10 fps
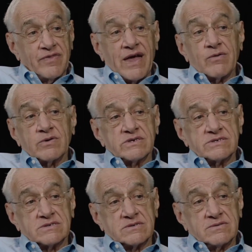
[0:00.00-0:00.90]
That
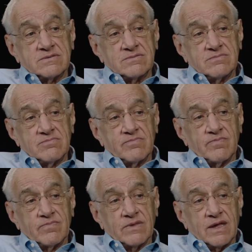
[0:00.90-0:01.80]
was
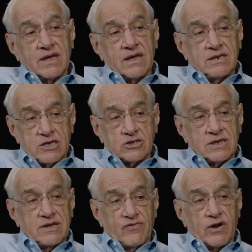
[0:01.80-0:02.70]

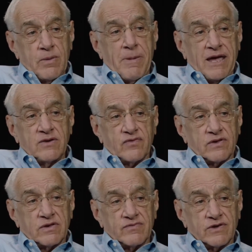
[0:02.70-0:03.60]
initially very
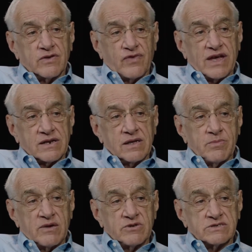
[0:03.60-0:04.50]
painful for the faculty
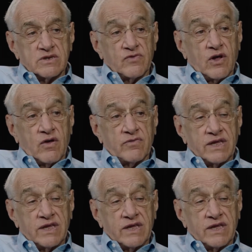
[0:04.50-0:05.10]
members involved.